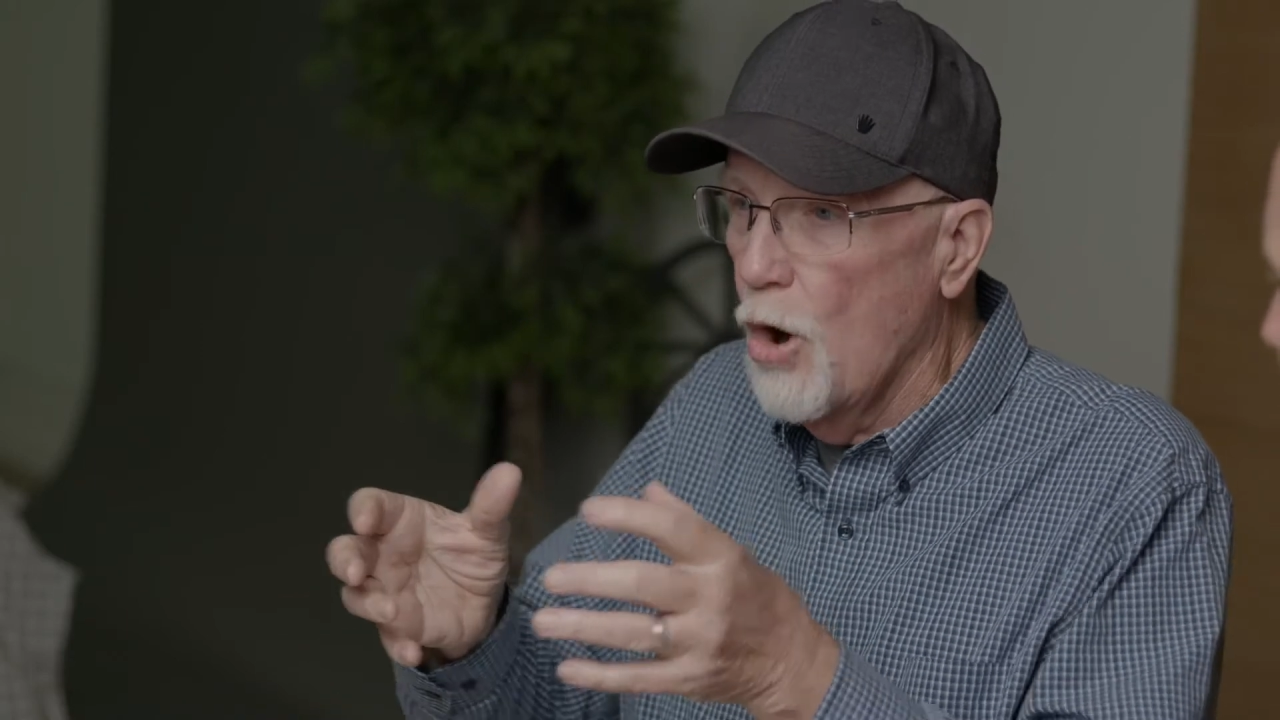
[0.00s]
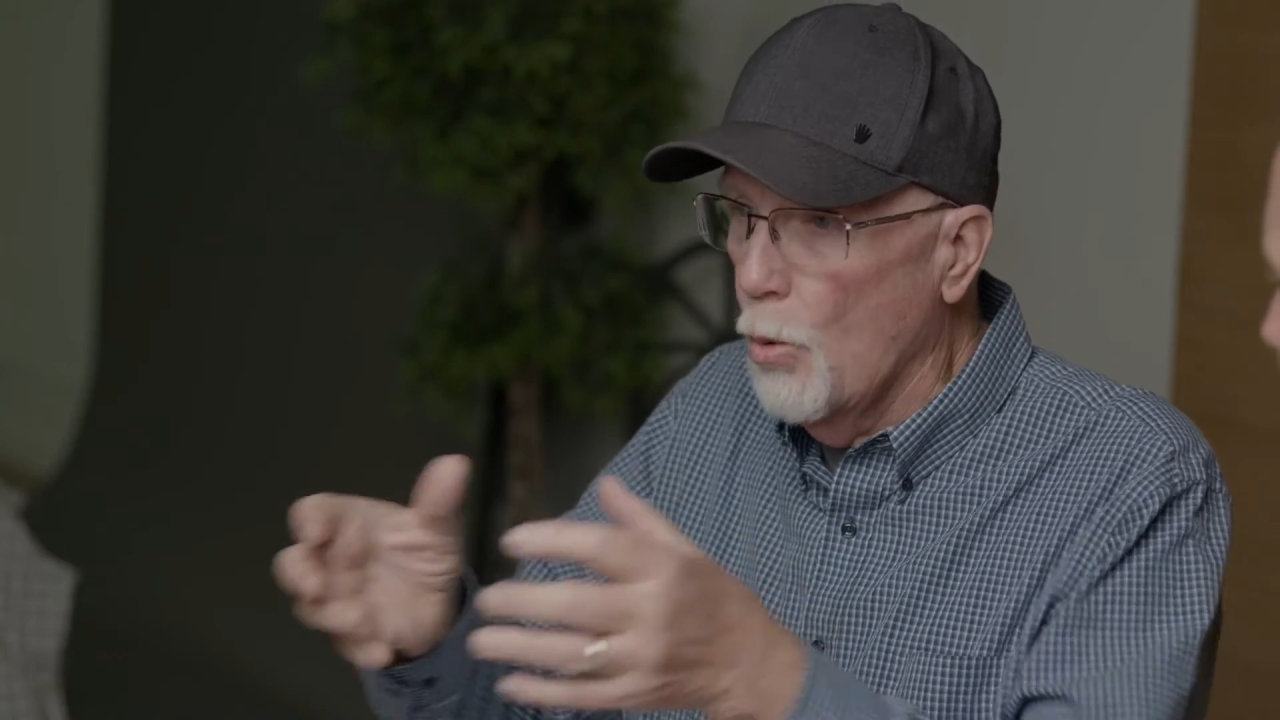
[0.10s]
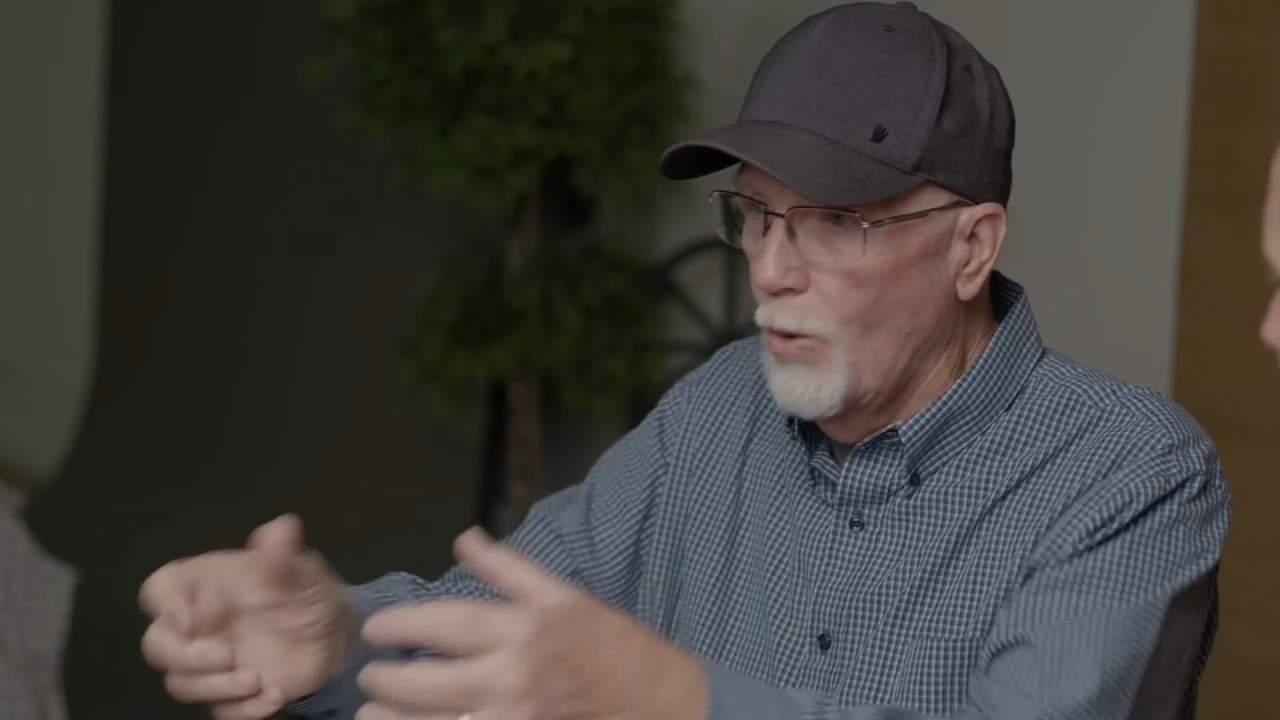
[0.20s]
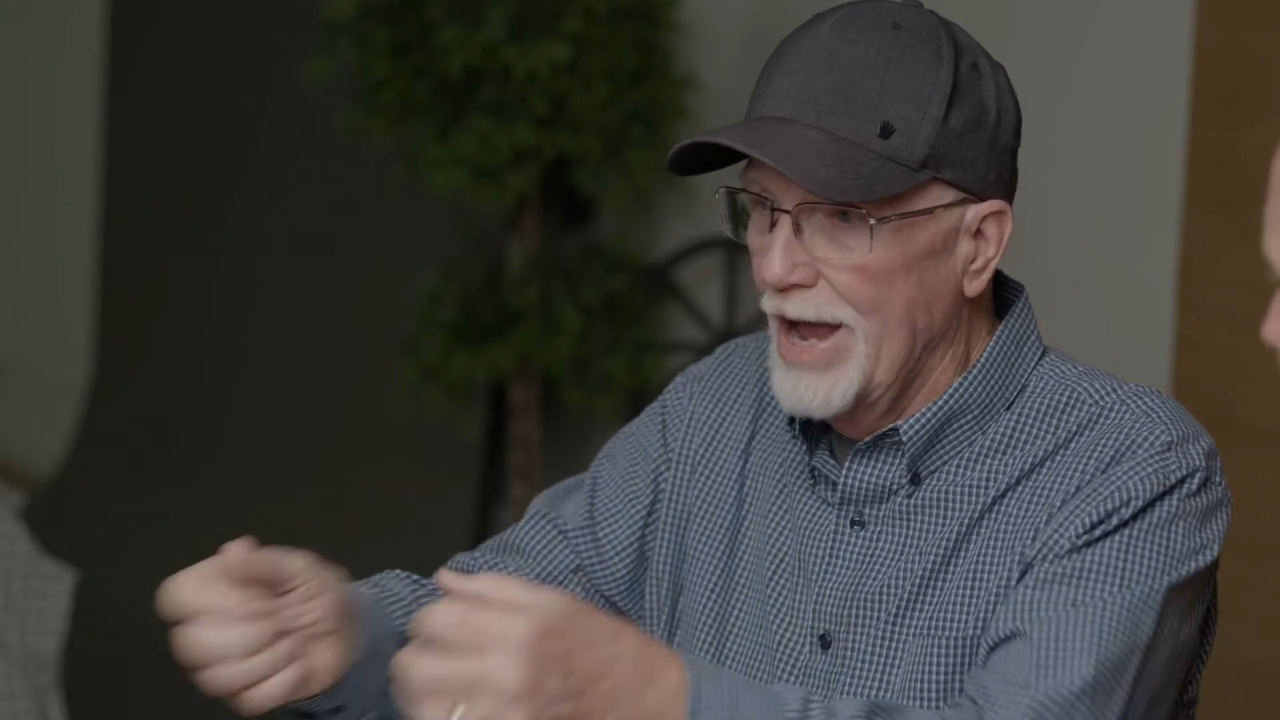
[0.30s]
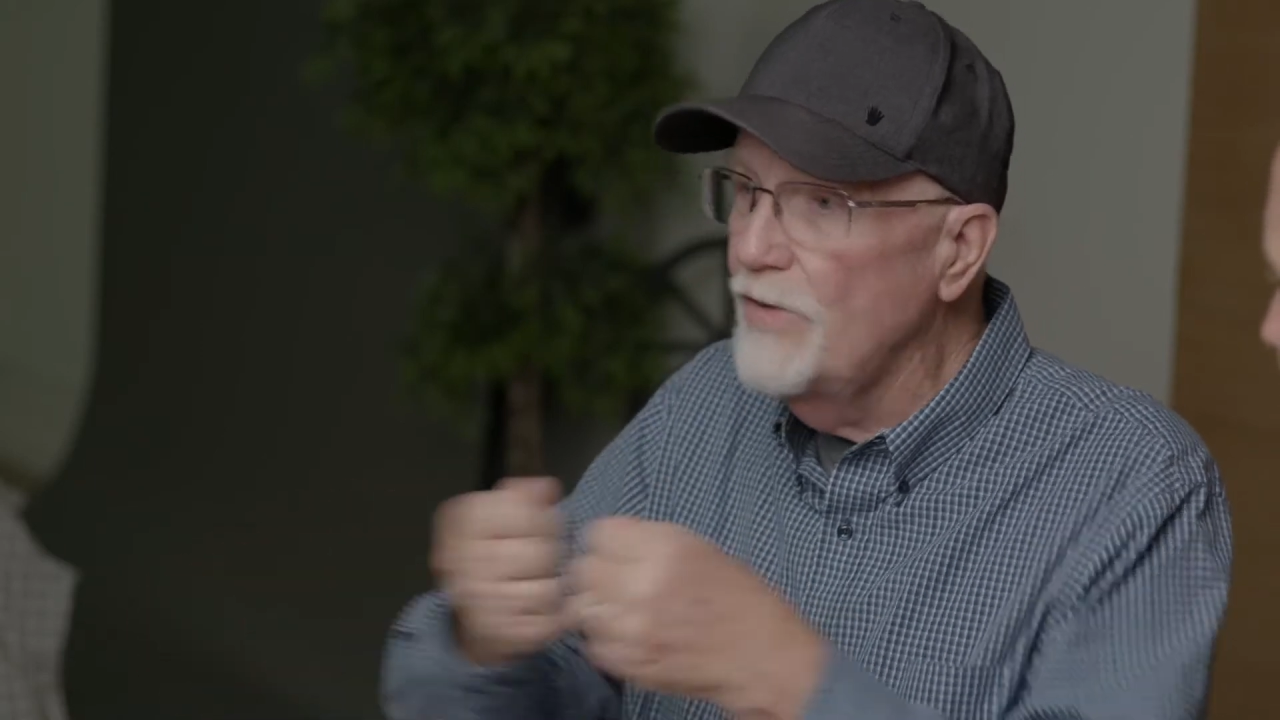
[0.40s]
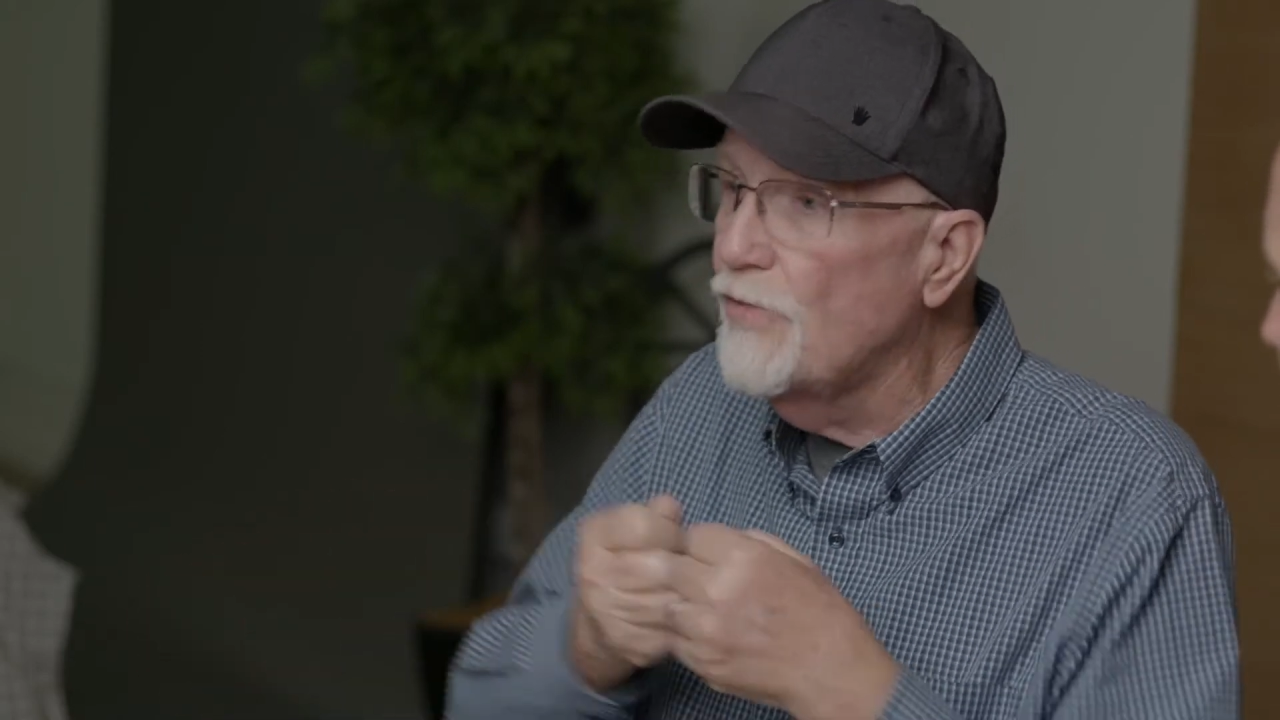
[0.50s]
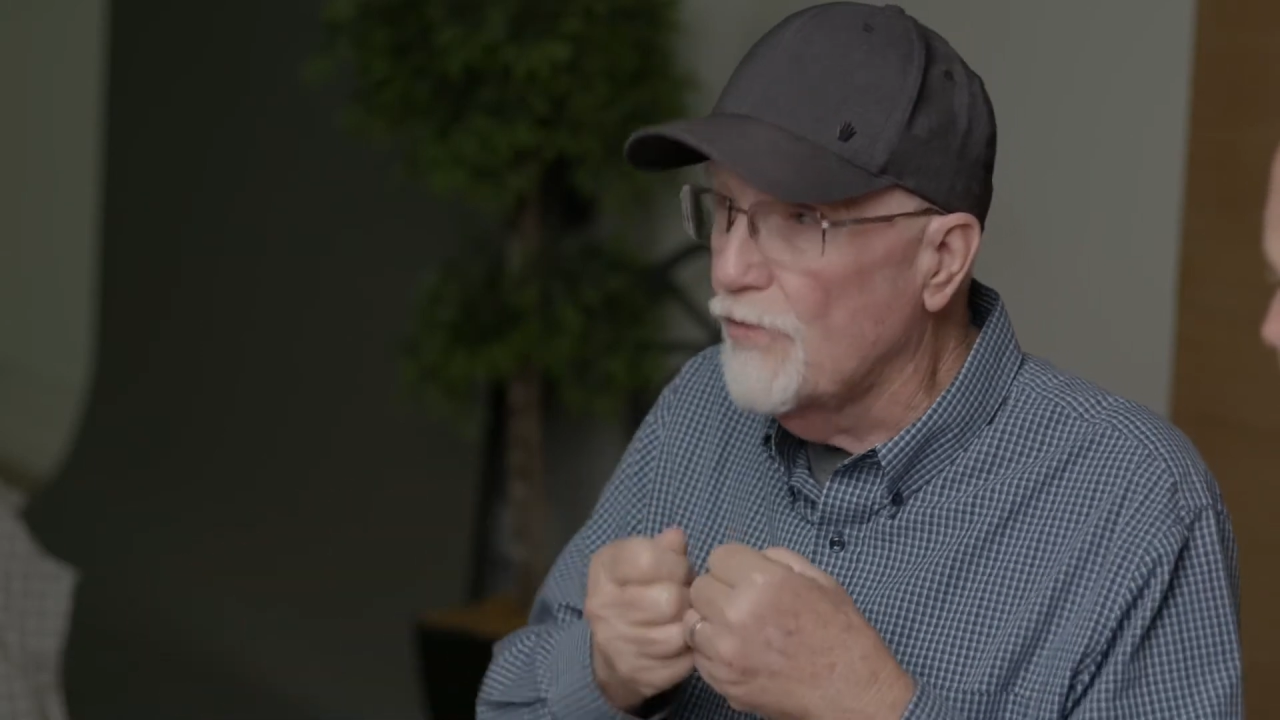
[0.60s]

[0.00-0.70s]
away